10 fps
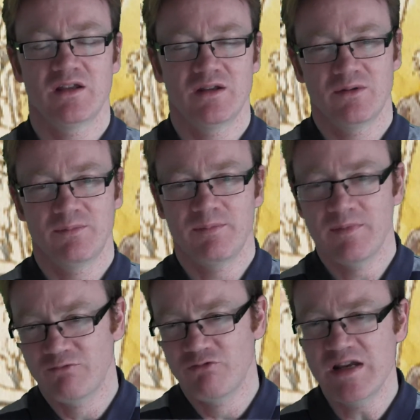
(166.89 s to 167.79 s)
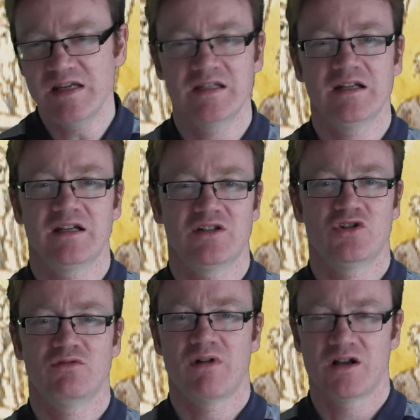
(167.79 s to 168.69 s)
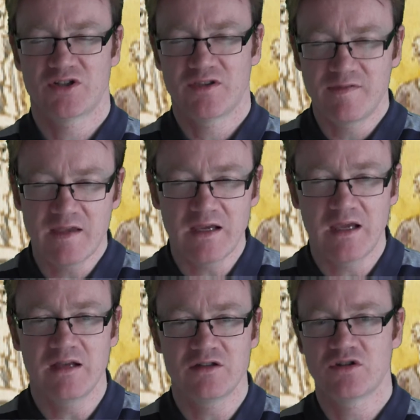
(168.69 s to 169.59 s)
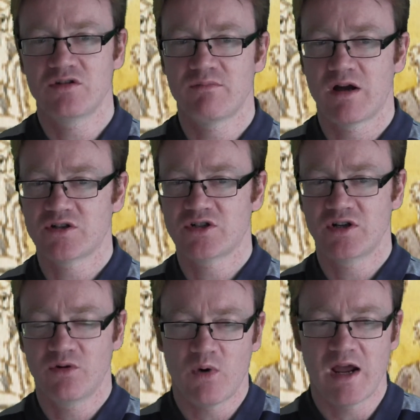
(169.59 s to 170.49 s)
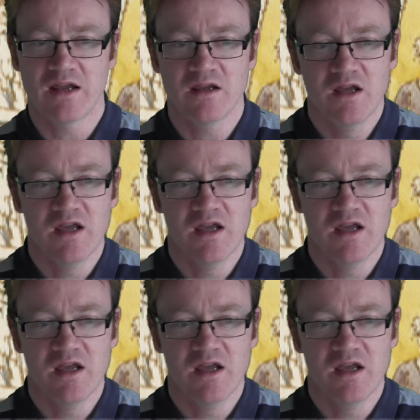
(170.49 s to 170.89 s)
it, it reasoning too much, thinking too much in a way,